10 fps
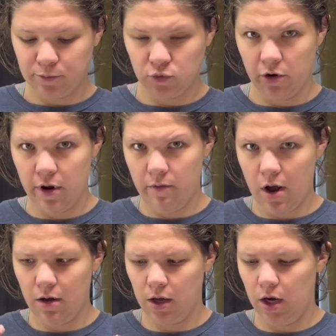Don't eat raw
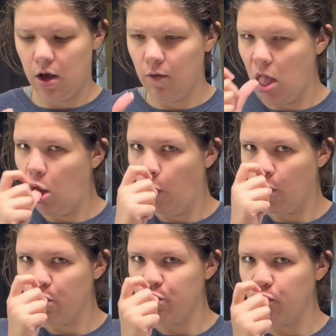cookie dough.
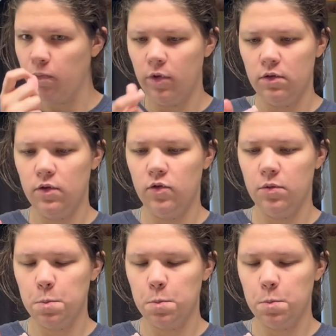This is